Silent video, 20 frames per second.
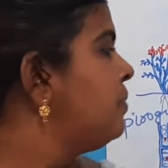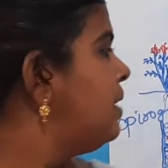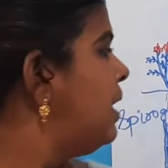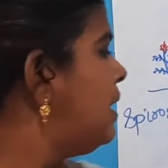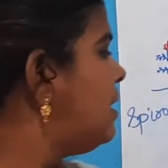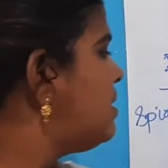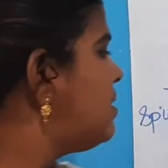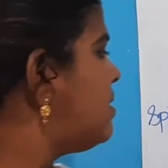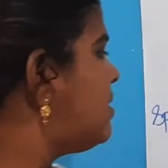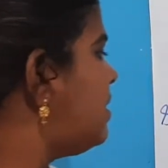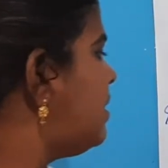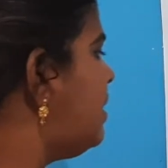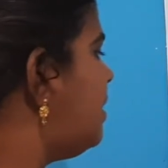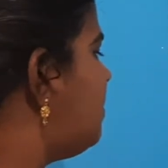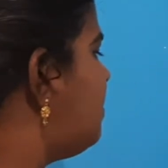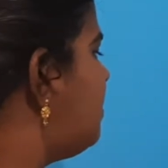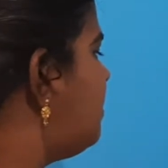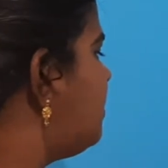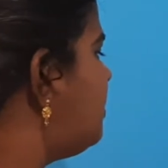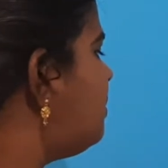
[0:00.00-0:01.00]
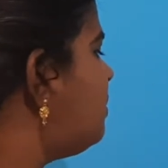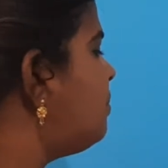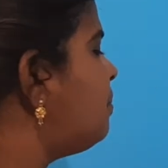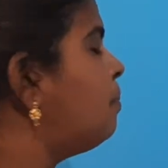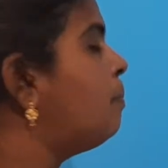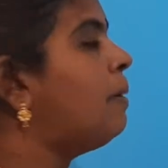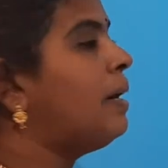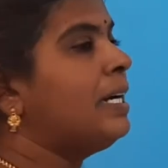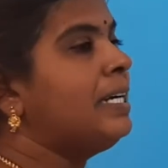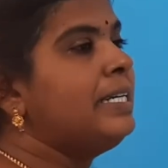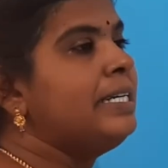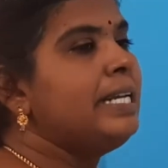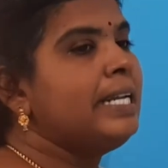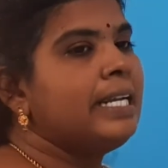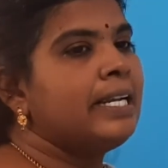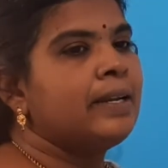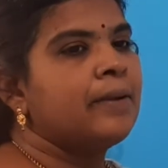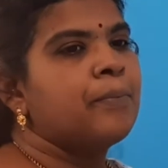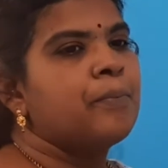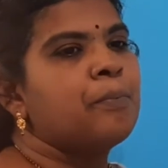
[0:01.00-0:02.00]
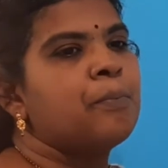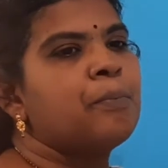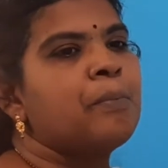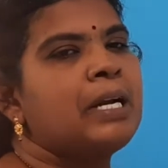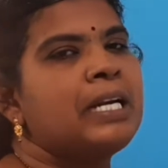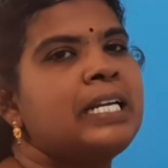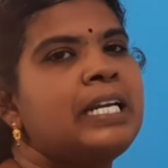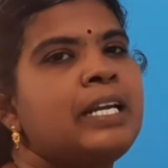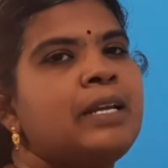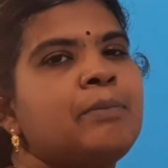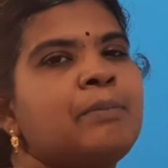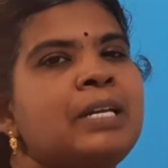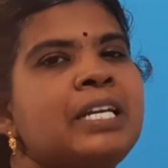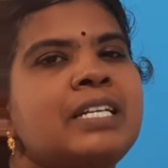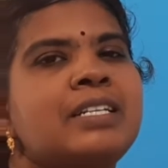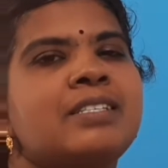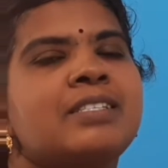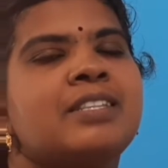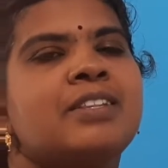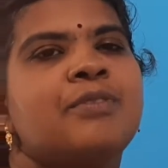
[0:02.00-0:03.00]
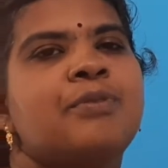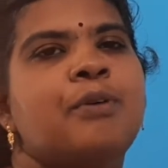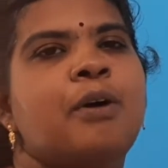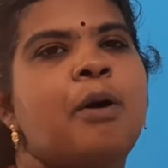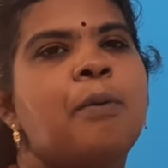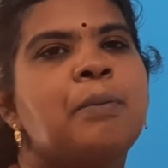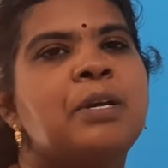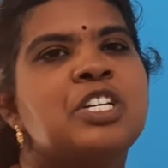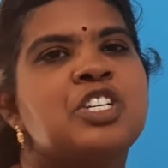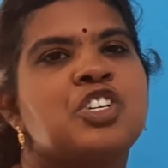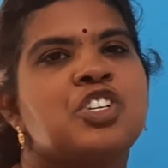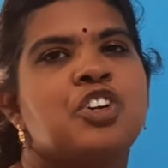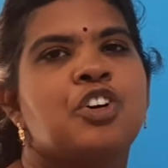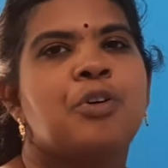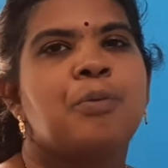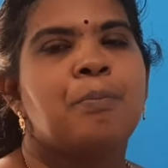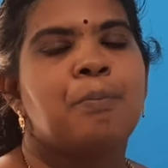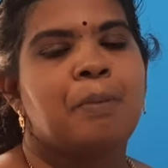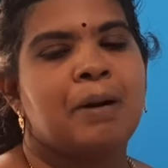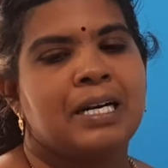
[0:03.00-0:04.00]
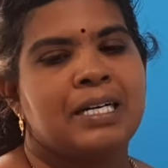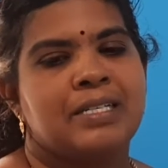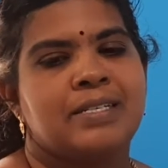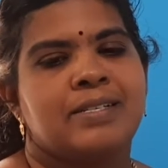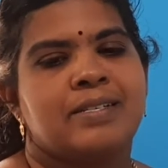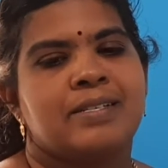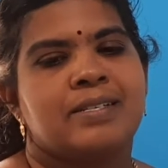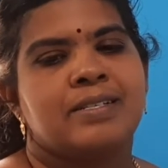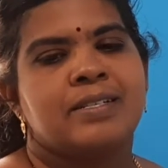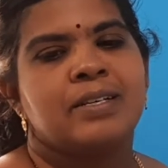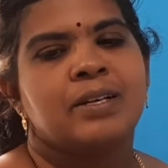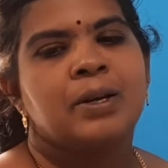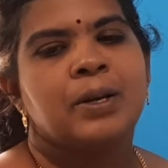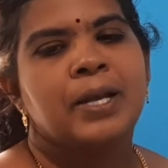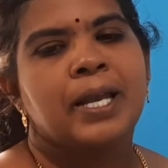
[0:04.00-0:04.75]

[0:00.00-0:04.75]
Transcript: Next, about budding. Budding means the formation of buds.